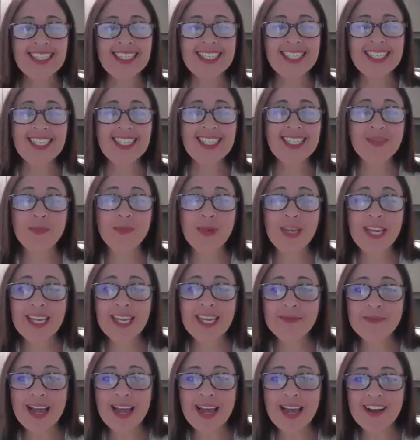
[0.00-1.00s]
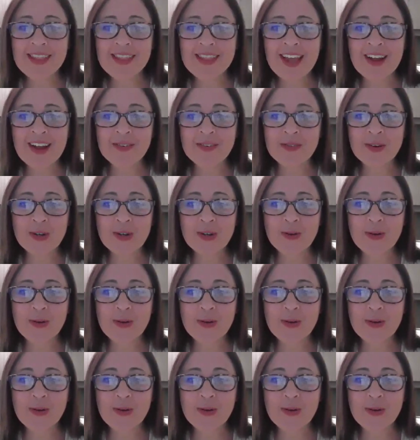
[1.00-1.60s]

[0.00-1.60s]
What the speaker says: just to piggyback on that real